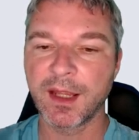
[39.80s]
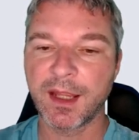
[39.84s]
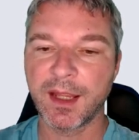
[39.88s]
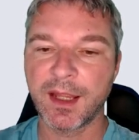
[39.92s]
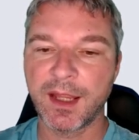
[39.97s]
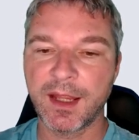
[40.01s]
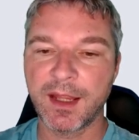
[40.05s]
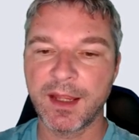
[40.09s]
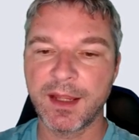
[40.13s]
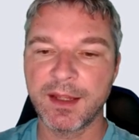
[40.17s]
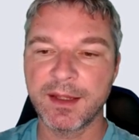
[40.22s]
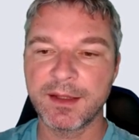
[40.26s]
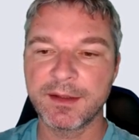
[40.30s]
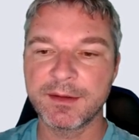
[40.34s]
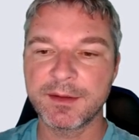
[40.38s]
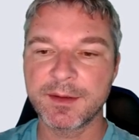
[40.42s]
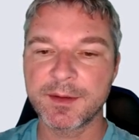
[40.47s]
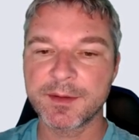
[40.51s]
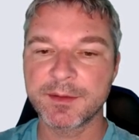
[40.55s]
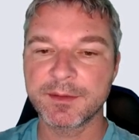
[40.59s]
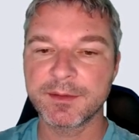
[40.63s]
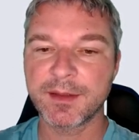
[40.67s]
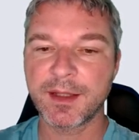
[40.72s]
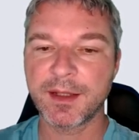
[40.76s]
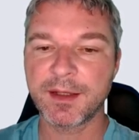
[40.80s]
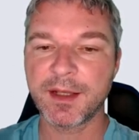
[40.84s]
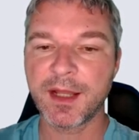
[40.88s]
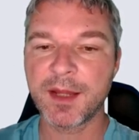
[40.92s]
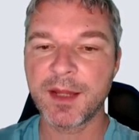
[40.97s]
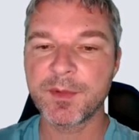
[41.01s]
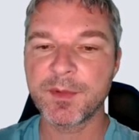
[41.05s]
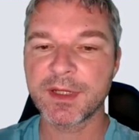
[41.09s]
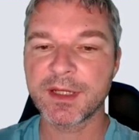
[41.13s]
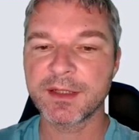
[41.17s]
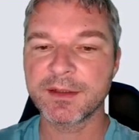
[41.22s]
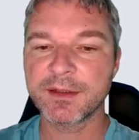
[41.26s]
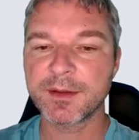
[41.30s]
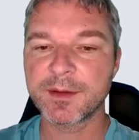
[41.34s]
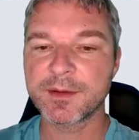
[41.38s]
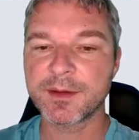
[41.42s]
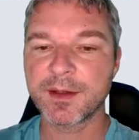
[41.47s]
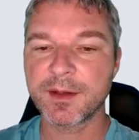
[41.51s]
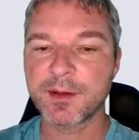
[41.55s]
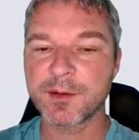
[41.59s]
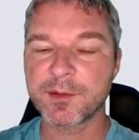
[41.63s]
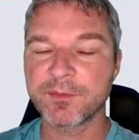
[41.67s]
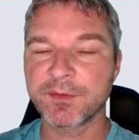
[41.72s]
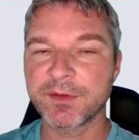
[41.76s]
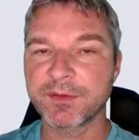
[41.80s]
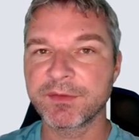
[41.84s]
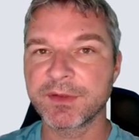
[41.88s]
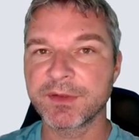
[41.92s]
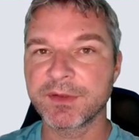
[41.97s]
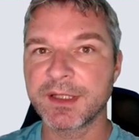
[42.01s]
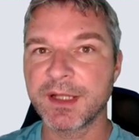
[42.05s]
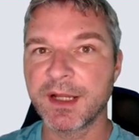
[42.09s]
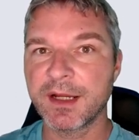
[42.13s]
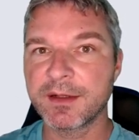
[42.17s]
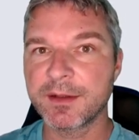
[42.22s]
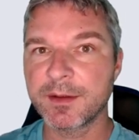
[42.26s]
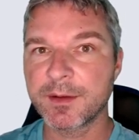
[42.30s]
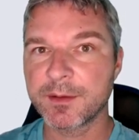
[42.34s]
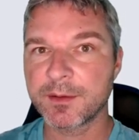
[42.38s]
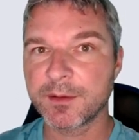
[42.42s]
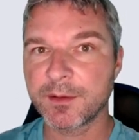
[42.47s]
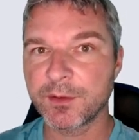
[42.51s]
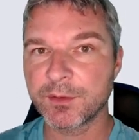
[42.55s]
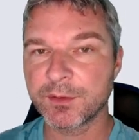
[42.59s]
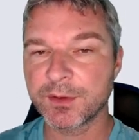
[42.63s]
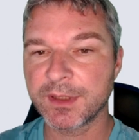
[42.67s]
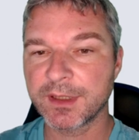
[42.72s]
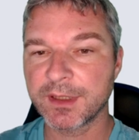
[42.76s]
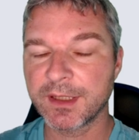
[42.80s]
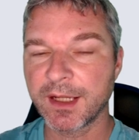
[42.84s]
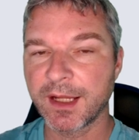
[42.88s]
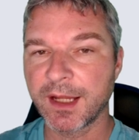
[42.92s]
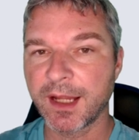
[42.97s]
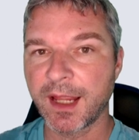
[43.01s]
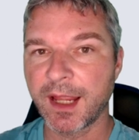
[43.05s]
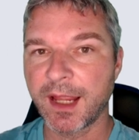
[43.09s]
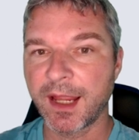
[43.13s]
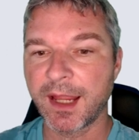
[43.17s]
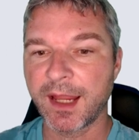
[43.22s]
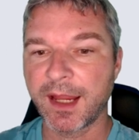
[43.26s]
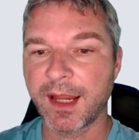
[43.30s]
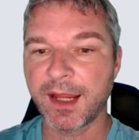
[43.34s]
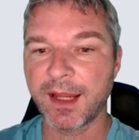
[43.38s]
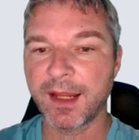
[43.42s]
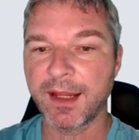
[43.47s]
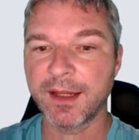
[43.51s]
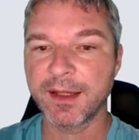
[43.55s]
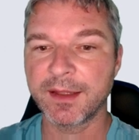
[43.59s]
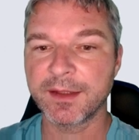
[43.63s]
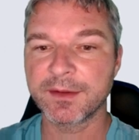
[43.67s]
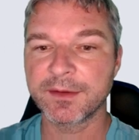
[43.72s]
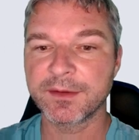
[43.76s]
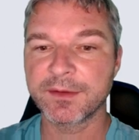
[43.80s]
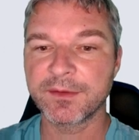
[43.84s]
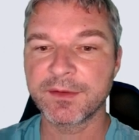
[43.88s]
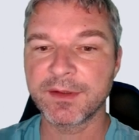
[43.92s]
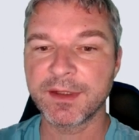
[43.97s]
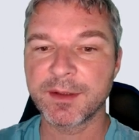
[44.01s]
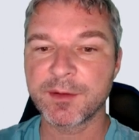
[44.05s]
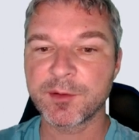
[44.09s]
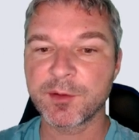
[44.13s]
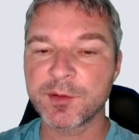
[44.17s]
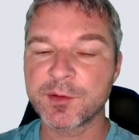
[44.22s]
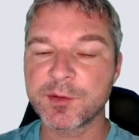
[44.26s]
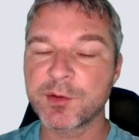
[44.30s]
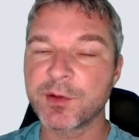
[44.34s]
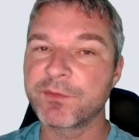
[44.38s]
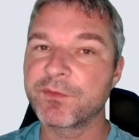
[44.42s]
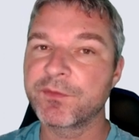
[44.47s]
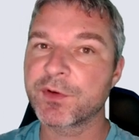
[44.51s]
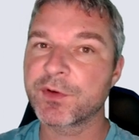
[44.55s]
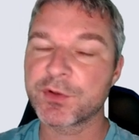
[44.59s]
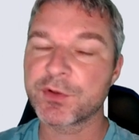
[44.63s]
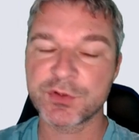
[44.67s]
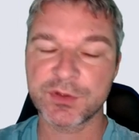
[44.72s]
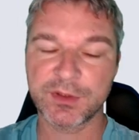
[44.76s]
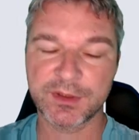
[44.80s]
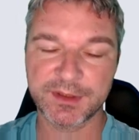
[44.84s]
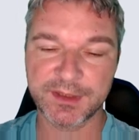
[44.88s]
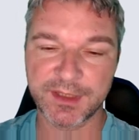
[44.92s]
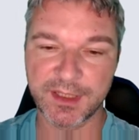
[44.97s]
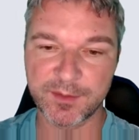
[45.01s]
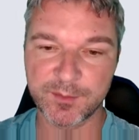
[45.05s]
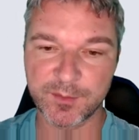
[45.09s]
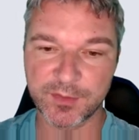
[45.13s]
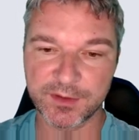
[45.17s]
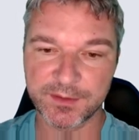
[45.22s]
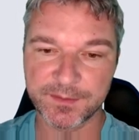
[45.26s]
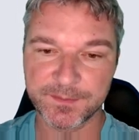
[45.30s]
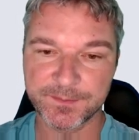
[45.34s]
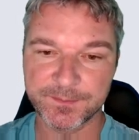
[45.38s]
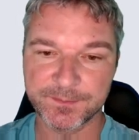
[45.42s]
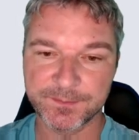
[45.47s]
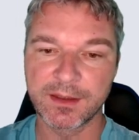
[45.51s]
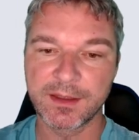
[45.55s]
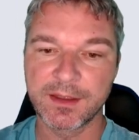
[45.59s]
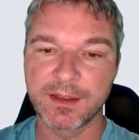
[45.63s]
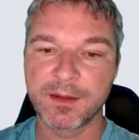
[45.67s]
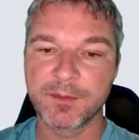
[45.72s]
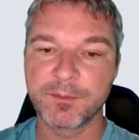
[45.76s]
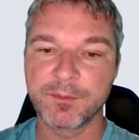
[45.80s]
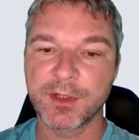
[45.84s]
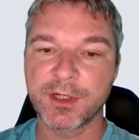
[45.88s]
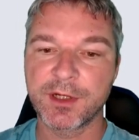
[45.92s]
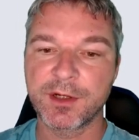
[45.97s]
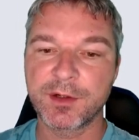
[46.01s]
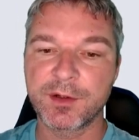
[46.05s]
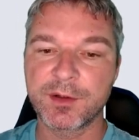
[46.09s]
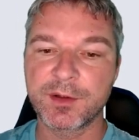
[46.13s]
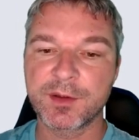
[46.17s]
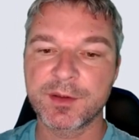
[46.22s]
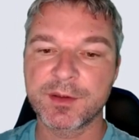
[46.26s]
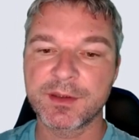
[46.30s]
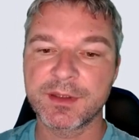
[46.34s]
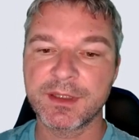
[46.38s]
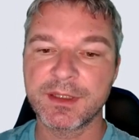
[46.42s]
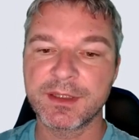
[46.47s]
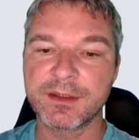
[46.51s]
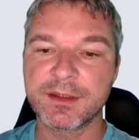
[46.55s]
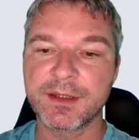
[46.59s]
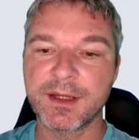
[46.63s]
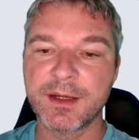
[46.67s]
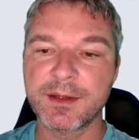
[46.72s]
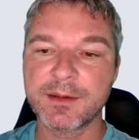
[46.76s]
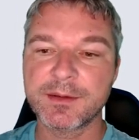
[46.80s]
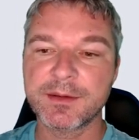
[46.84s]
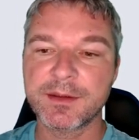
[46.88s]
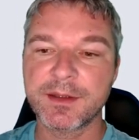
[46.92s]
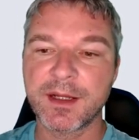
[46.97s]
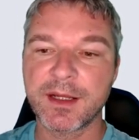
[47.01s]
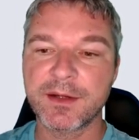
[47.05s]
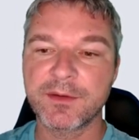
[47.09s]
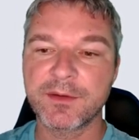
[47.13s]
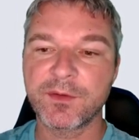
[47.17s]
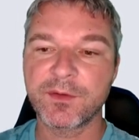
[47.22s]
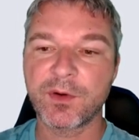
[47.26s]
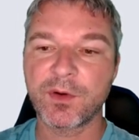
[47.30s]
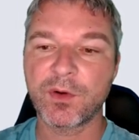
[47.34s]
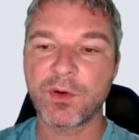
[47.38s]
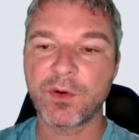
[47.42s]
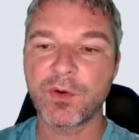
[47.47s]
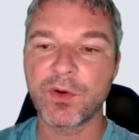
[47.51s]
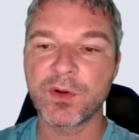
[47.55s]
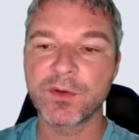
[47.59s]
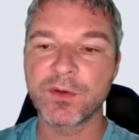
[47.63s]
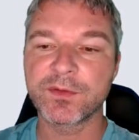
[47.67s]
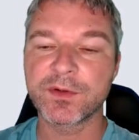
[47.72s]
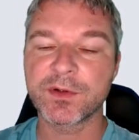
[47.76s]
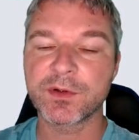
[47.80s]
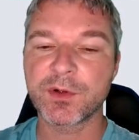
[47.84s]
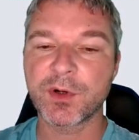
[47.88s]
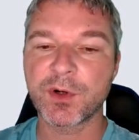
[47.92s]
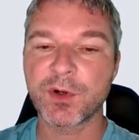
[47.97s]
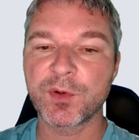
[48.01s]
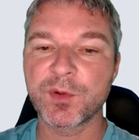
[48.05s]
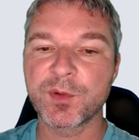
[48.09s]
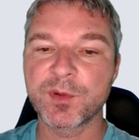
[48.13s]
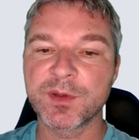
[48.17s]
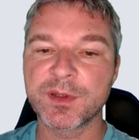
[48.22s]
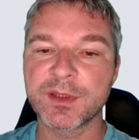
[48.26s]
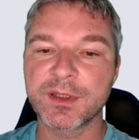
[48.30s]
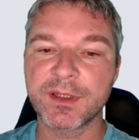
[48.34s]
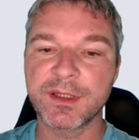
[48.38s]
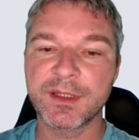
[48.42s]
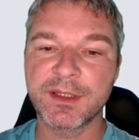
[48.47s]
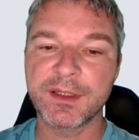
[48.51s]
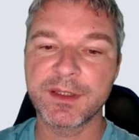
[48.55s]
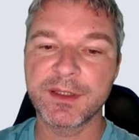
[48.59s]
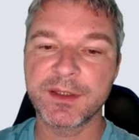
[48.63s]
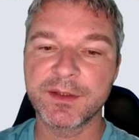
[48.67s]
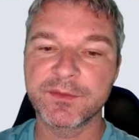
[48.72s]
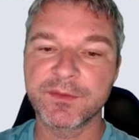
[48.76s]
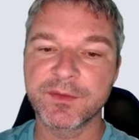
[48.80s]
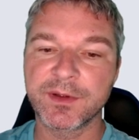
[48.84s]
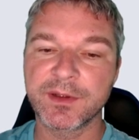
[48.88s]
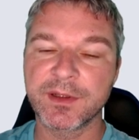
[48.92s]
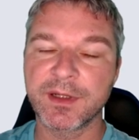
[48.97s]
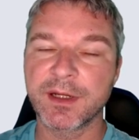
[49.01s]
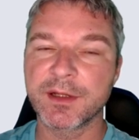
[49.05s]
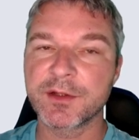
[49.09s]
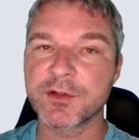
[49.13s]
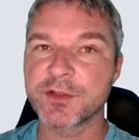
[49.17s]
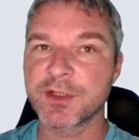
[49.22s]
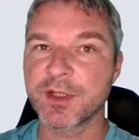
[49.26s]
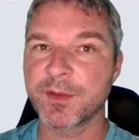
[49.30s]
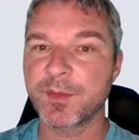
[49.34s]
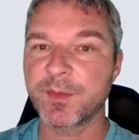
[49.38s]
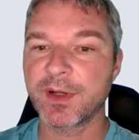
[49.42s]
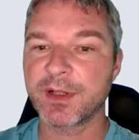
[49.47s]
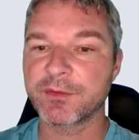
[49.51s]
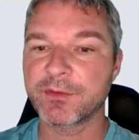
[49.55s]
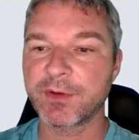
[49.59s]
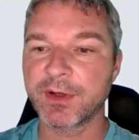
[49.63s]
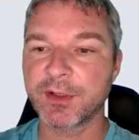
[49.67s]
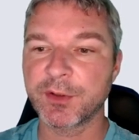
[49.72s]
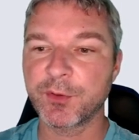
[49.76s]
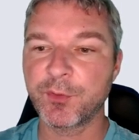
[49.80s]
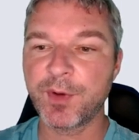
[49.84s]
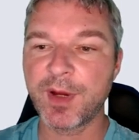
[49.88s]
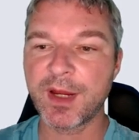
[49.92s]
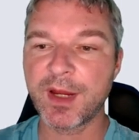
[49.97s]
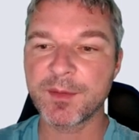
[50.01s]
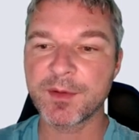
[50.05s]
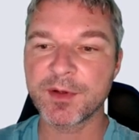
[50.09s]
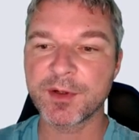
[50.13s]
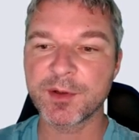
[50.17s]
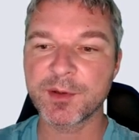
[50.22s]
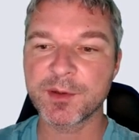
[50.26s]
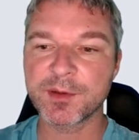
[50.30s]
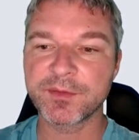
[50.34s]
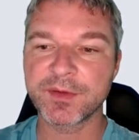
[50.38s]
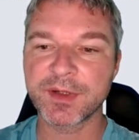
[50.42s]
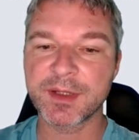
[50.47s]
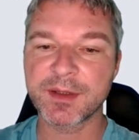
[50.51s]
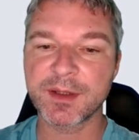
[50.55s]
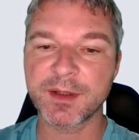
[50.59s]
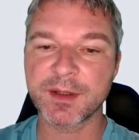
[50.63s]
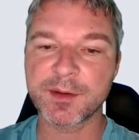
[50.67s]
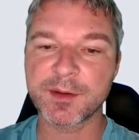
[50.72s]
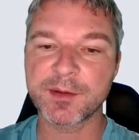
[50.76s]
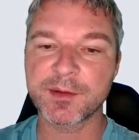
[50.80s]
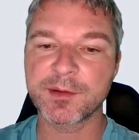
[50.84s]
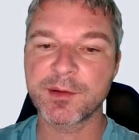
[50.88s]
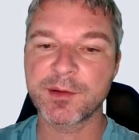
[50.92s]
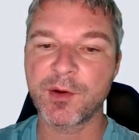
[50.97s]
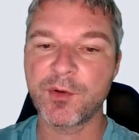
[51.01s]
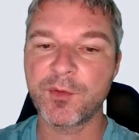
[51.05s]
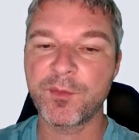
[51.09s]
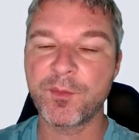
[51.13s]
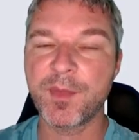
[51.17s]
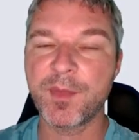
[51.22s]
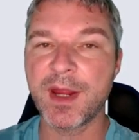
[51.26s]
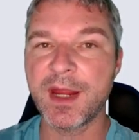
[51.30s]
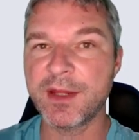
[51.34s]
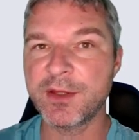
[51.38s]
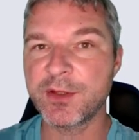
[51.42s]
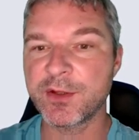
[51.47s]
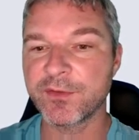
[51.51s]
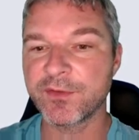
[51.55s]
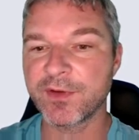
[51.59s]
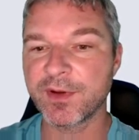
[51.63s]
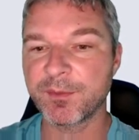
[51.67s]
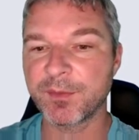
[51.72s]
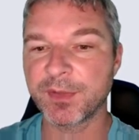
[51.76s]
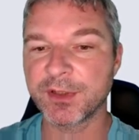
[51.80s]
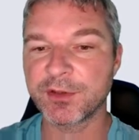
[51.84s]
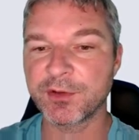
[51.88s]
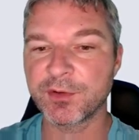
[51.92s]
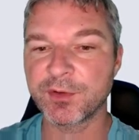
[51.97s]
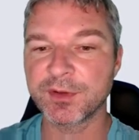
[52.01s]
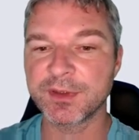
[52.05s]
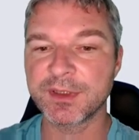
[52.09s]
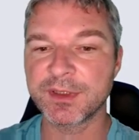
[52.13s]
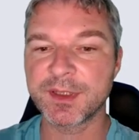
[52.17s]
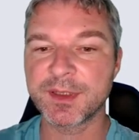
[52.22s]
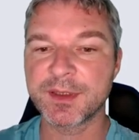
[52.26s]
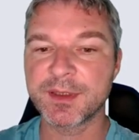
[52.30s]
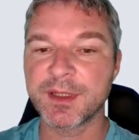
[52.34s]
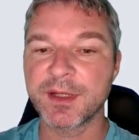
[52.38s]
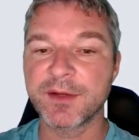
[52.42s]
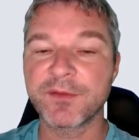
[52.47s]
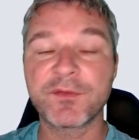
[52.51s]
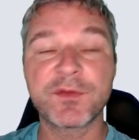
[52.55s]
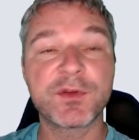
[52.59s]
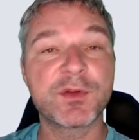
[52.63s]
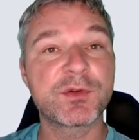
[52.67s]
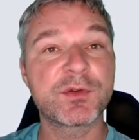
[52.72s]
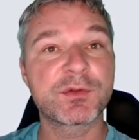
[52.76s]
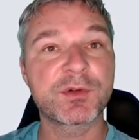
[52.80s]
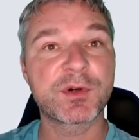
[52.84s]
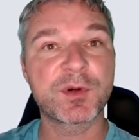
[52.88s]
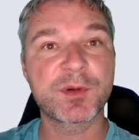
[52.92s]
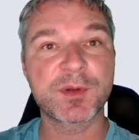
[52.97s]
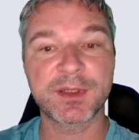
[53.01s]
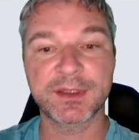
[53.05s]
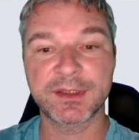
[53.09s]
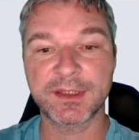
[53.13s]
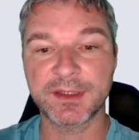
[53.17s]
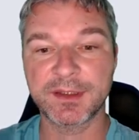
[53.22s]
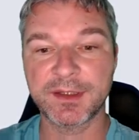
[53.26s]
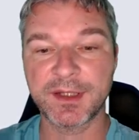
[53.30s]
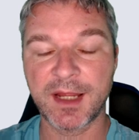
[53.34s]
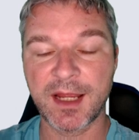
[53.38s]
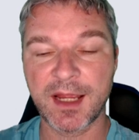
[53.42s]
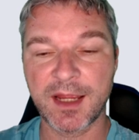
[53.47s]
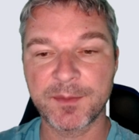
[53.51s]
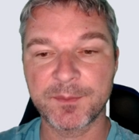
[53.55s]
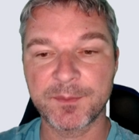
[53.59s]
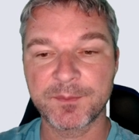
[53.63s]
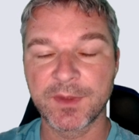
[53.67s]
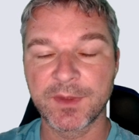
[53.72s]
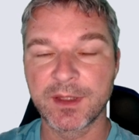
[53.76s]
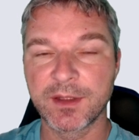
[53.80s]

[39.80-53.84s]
And it's dynamic in a sense that the data is loaded and it's also a virtual table because it doesn't have all the rows in the HTML right away because there's like so many of them, but you only see a few rows at a time.